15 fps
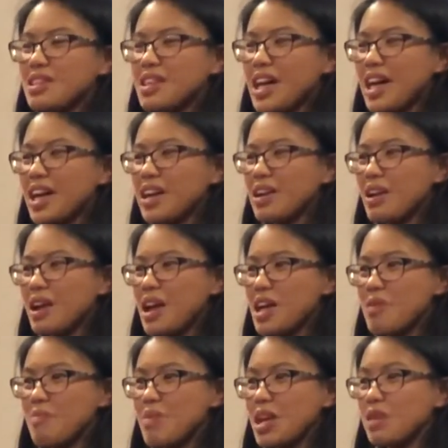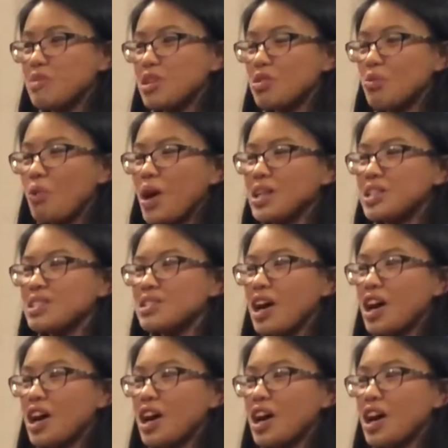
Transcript: then it made me want